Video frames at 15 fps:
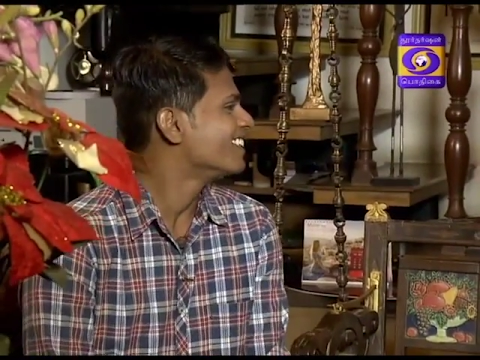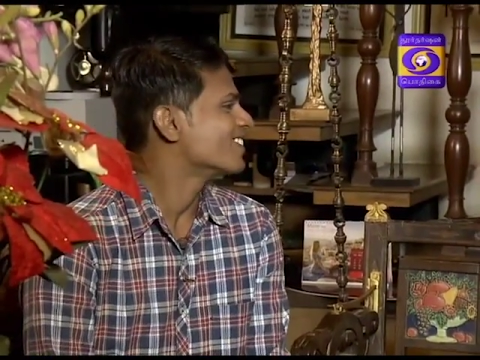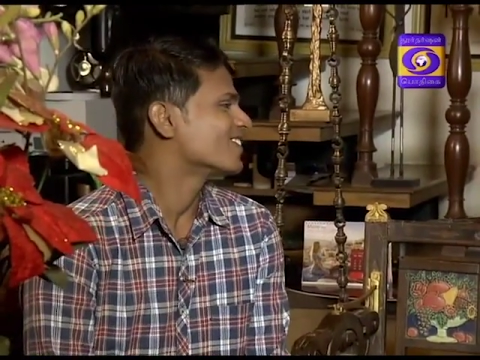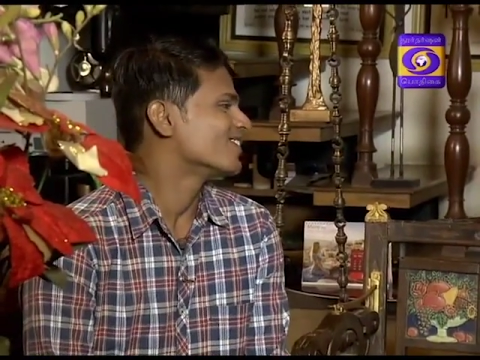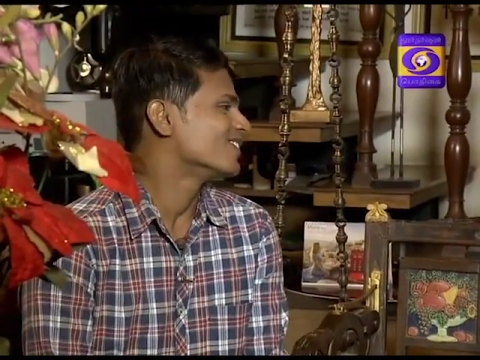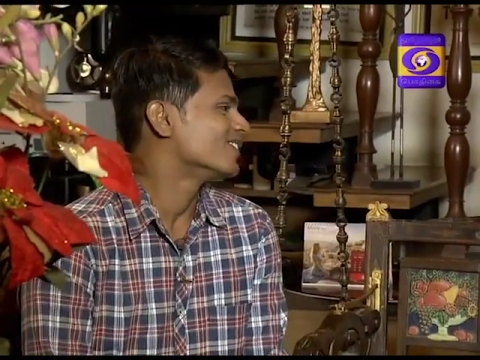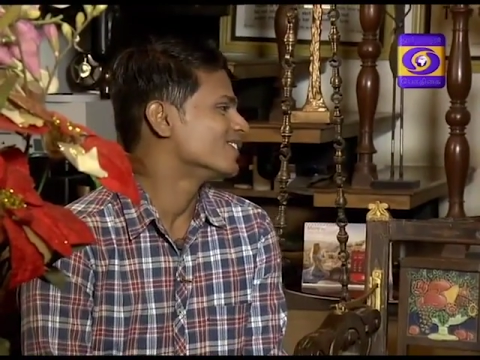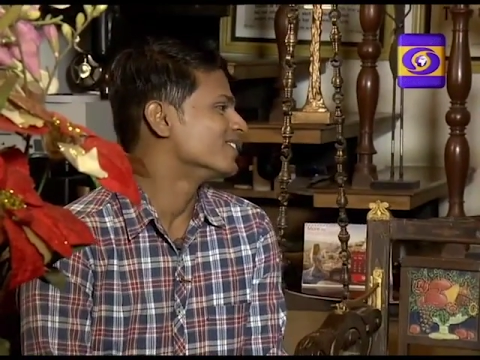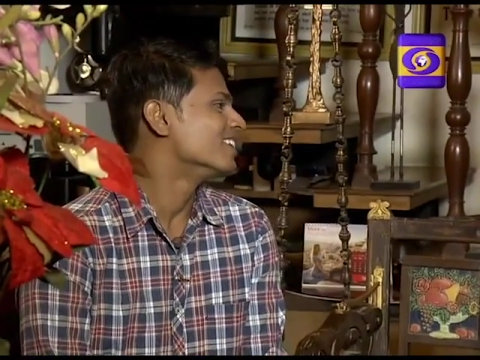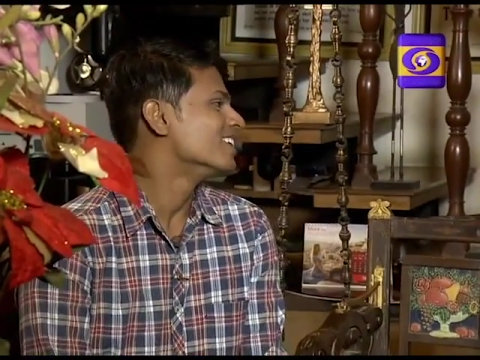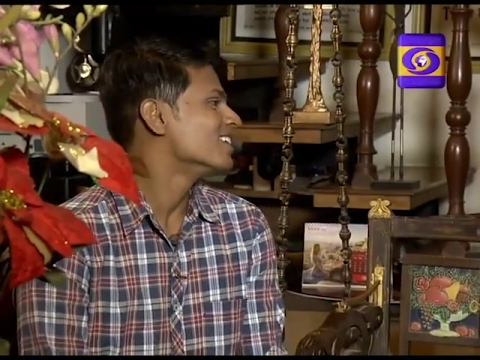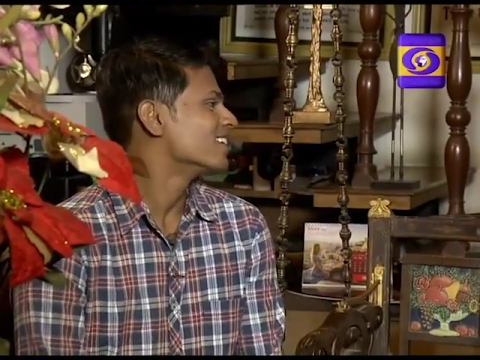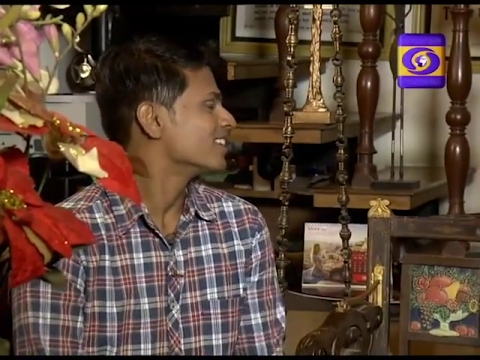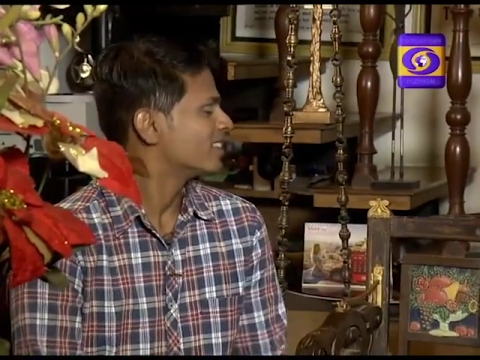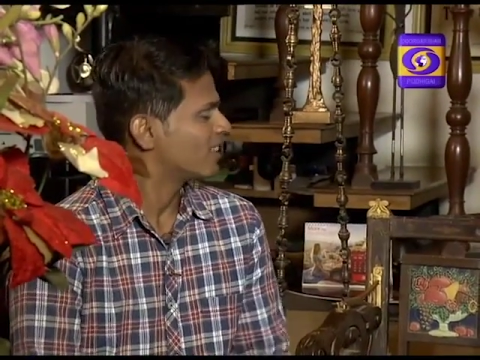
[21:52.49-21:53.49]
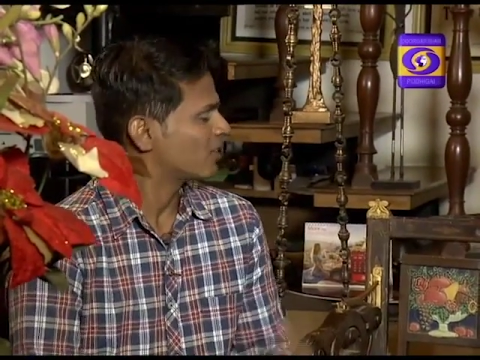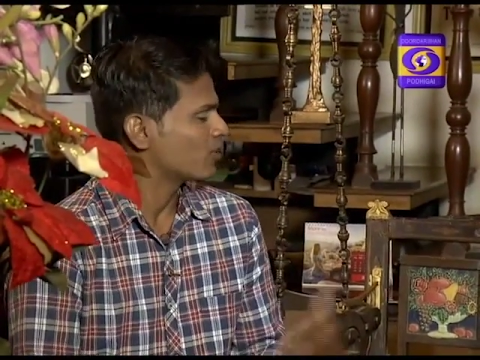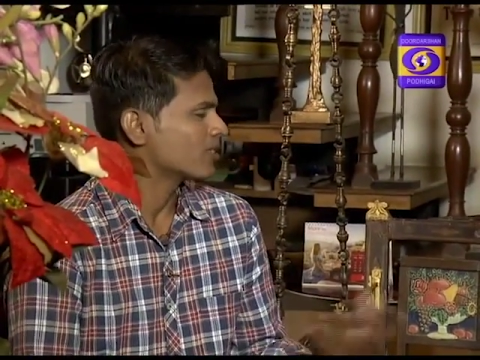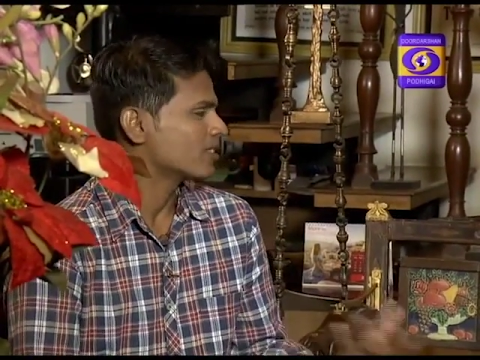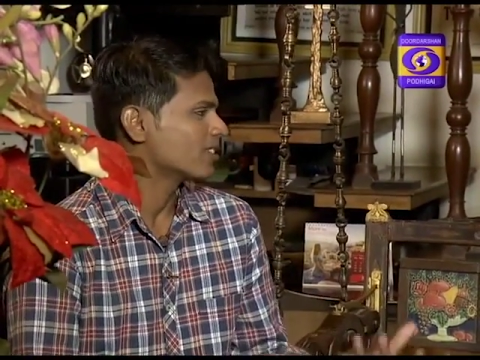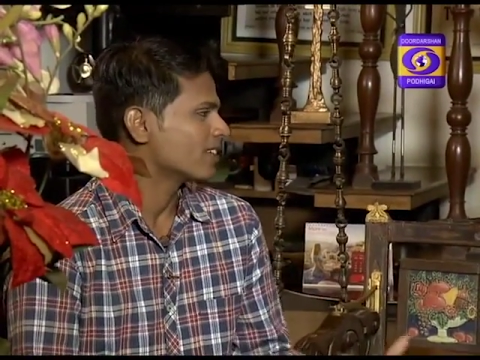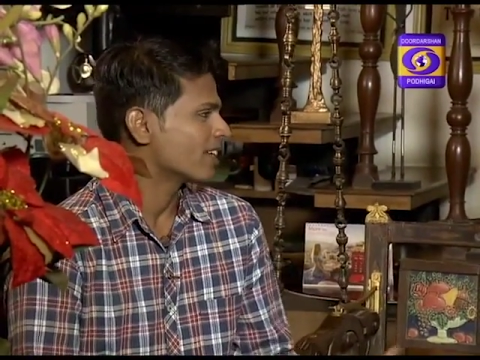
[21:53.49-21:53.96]
So, that
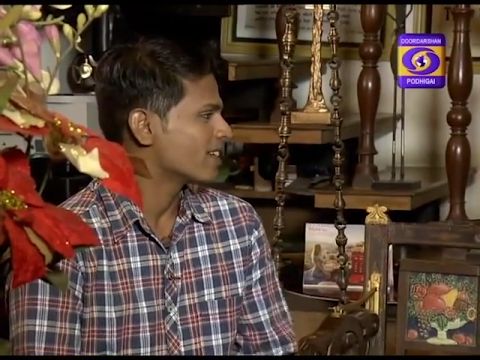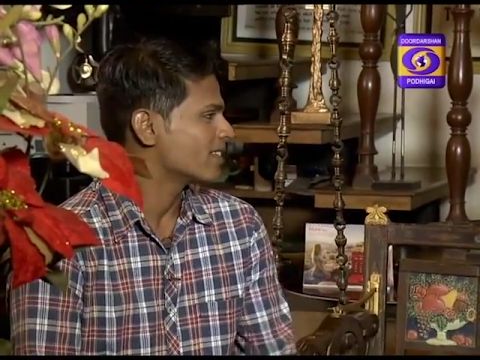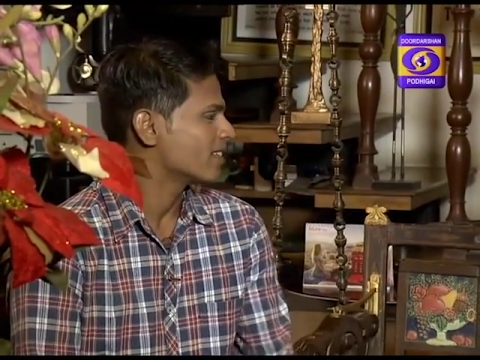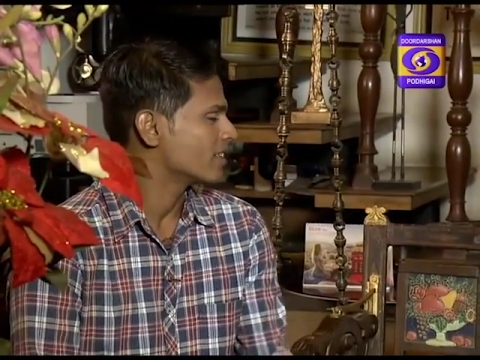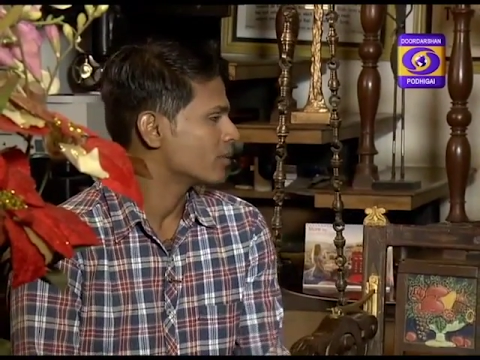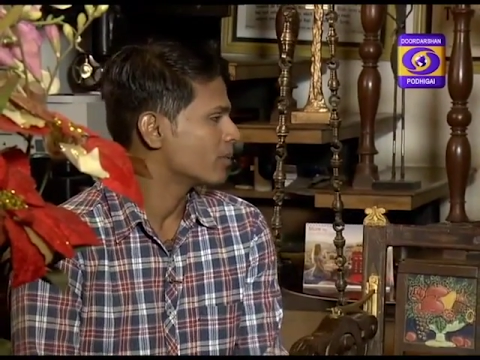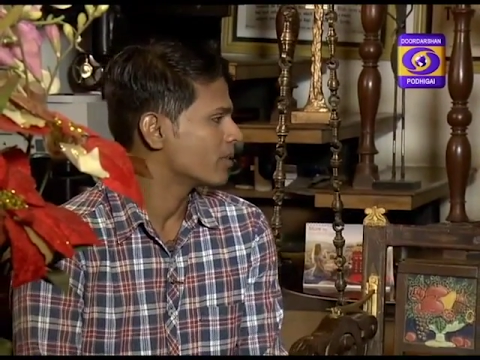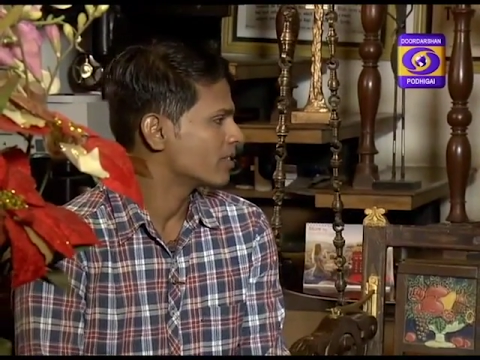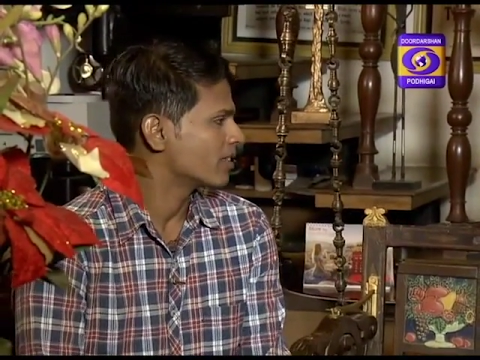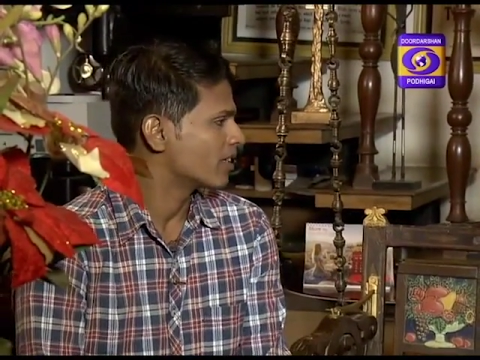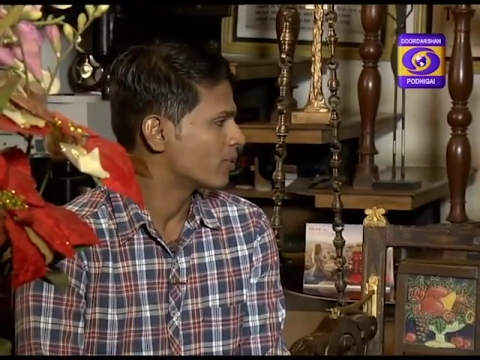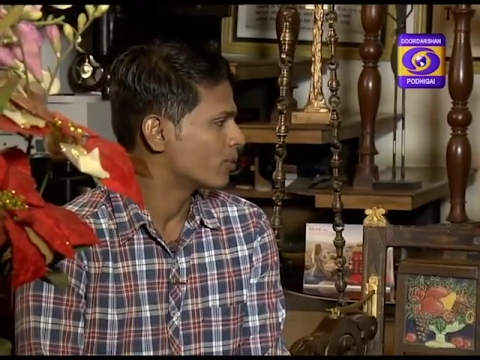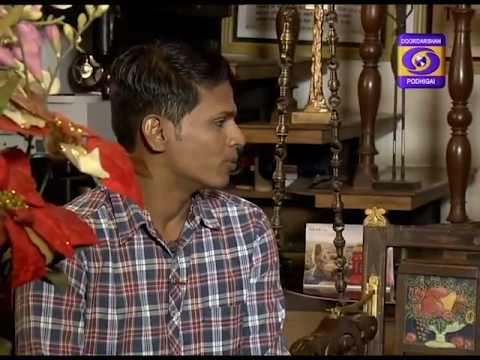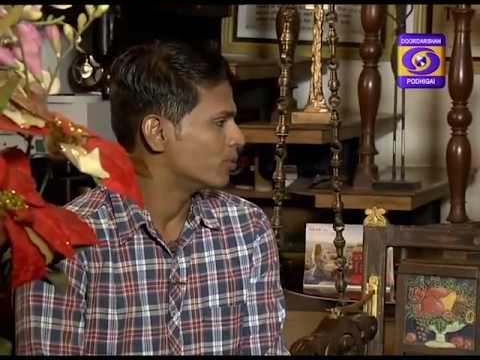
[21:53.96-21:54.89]
was the nice experience that you...